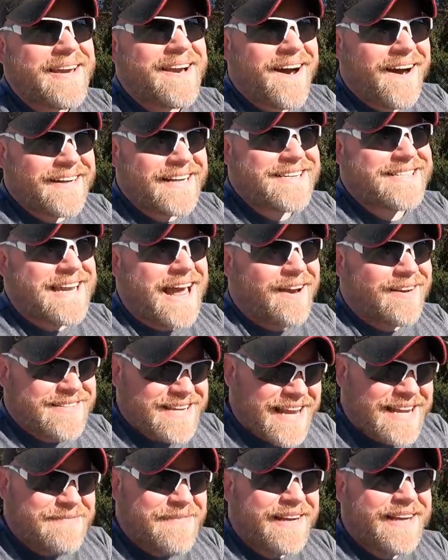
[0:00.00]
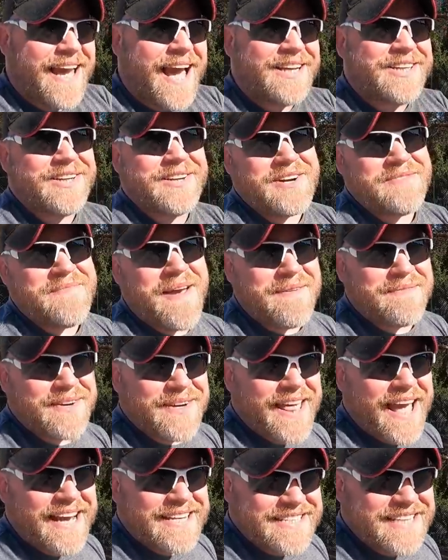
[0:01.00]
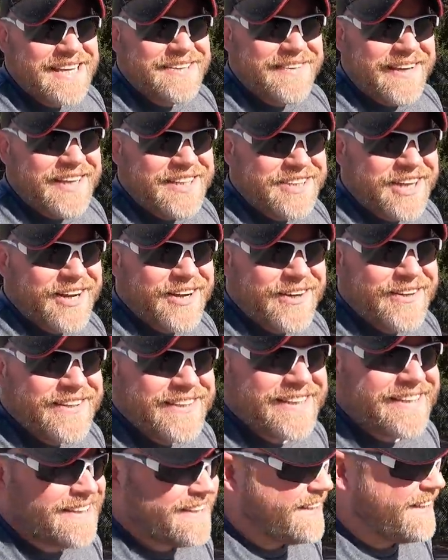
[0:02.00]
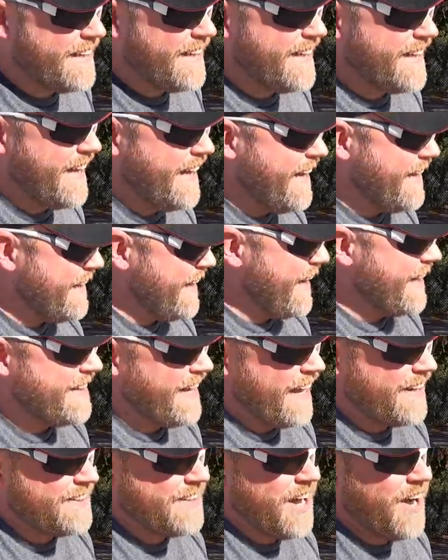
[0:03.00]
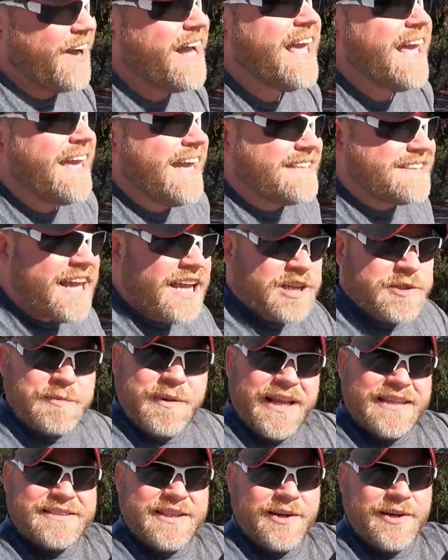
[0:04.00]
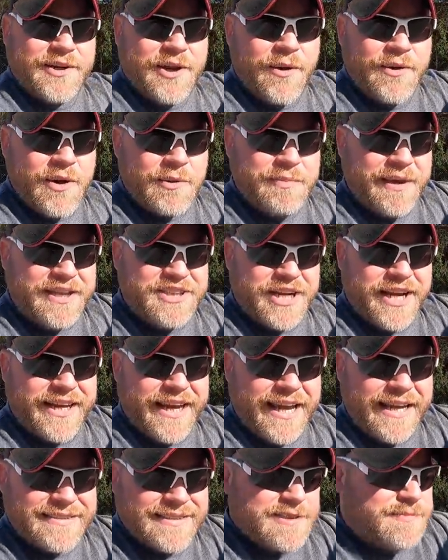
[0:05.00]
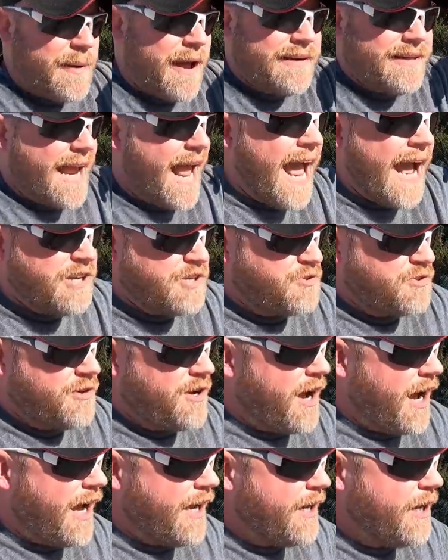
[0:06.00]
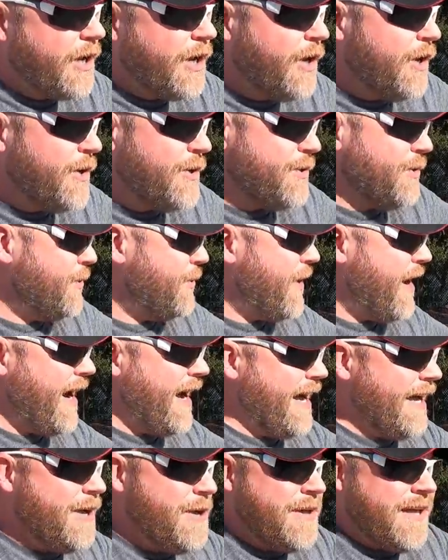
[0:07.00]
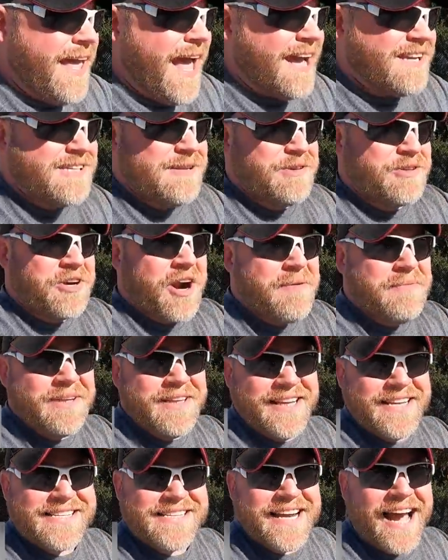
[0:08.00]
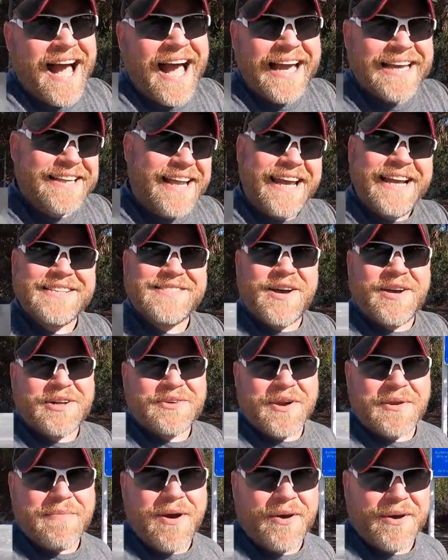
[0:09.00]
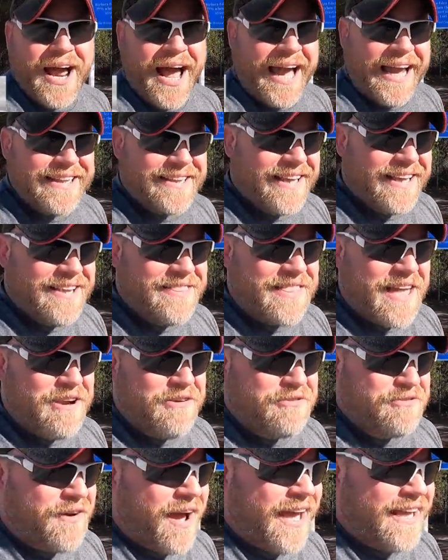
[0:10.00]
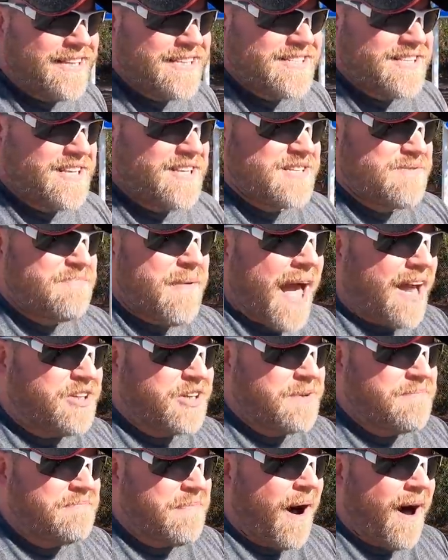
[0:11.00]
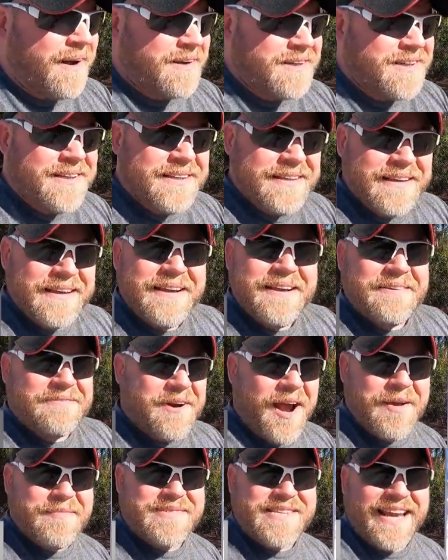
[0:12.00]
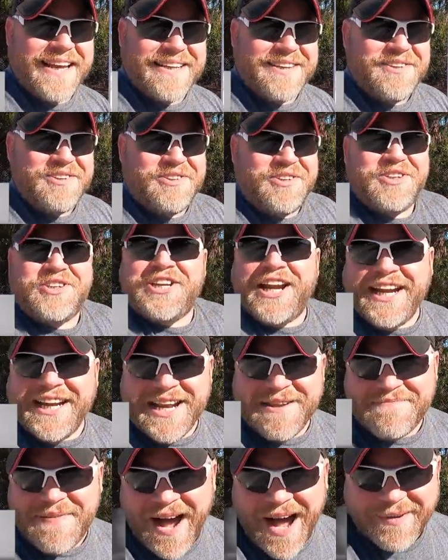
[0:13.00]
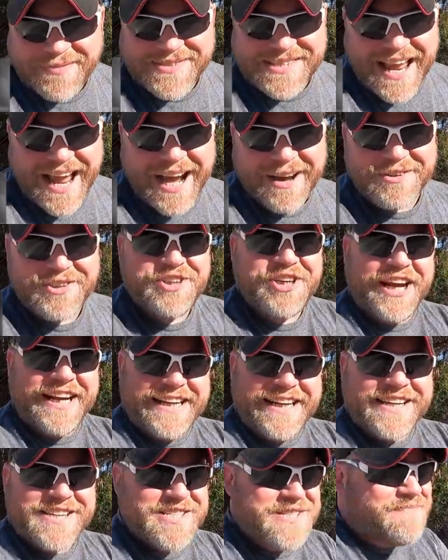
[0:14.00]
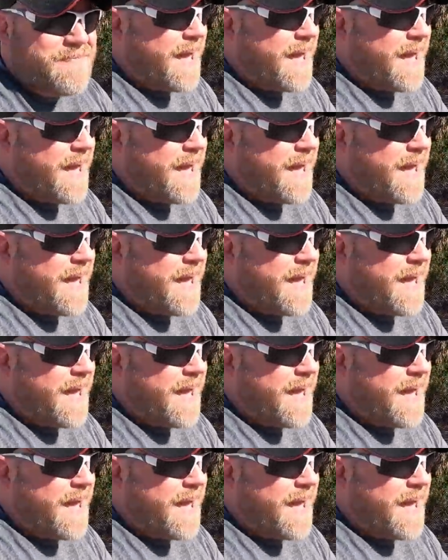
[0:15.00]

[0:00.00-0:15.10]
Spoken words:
be honest now. Does anybody actually remember that TV show? I don't know. It takes place here in Cocoa Beach, I guess. It's about an astronaut who has some trouble in the sky, lands on a remote island, then finds this magic bottle, rubs it, and Jeannie pops out. Jeannie